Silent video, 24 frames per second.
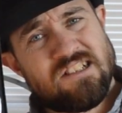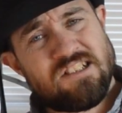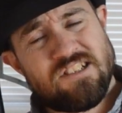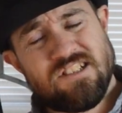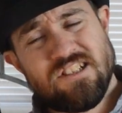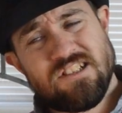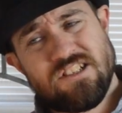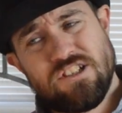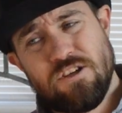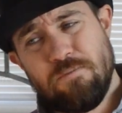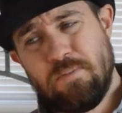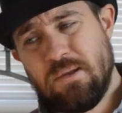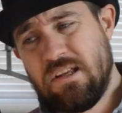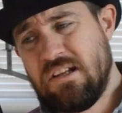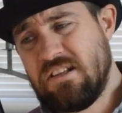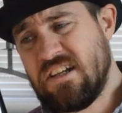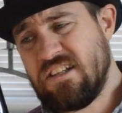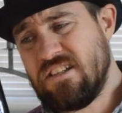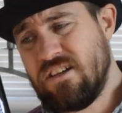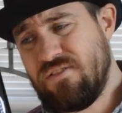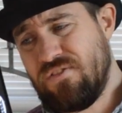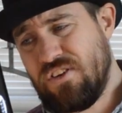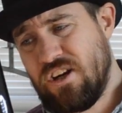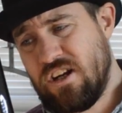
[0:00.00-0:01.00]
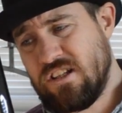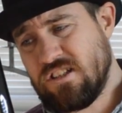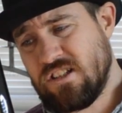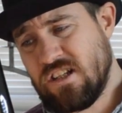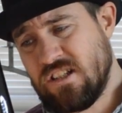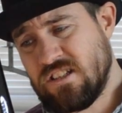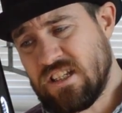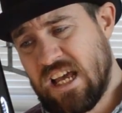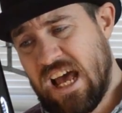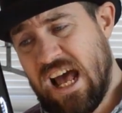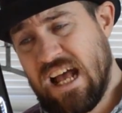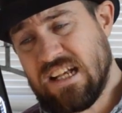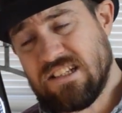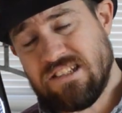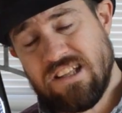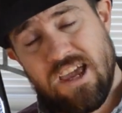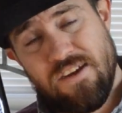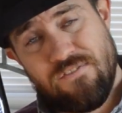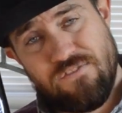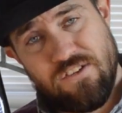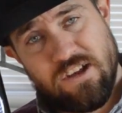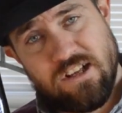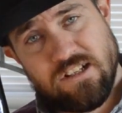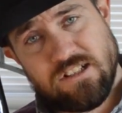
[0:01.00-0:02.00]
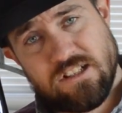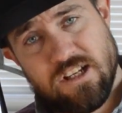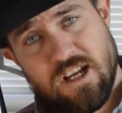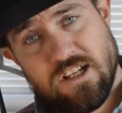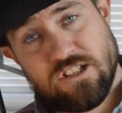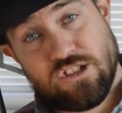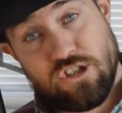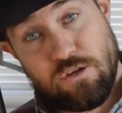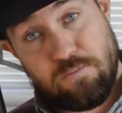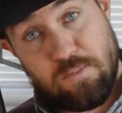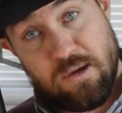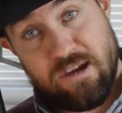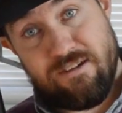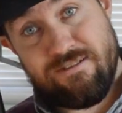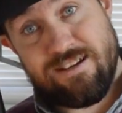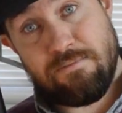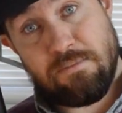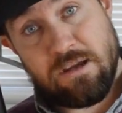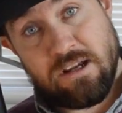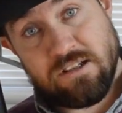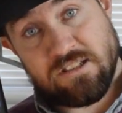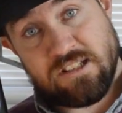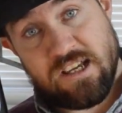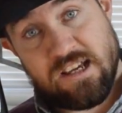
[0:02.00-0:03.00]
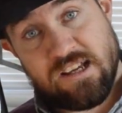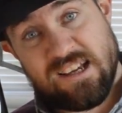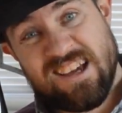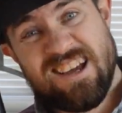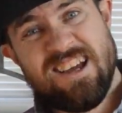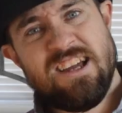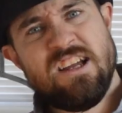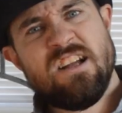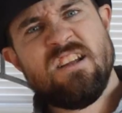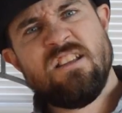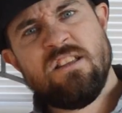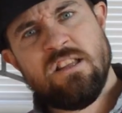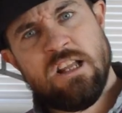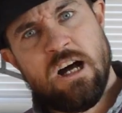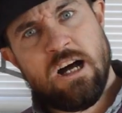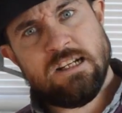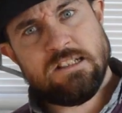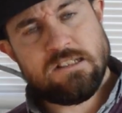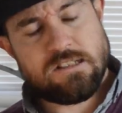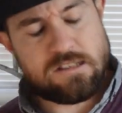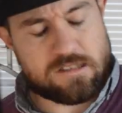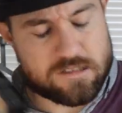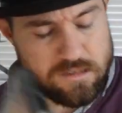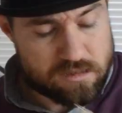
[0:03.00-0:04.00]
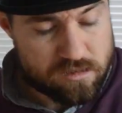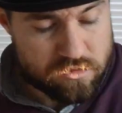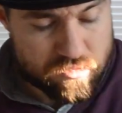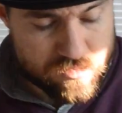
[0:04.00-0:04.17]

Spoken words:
to the Super Nintendo versions as they feature superior music. Nice.